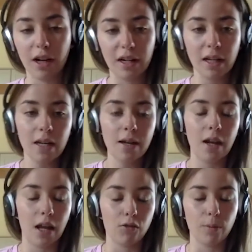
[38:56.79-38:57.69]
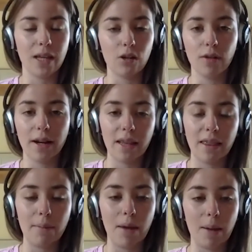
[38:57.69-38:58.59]
And like Rob said already,
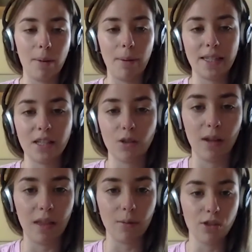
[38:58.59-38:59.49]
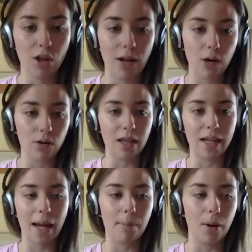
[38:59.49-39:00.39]
that maybe plays into it that it was so late on in the
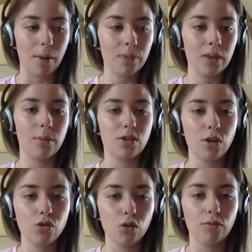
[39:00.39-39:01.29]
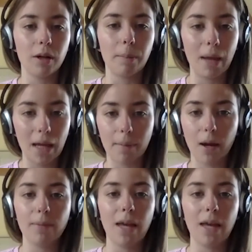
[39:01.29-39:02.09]
game. But there was no sort of real pick me up.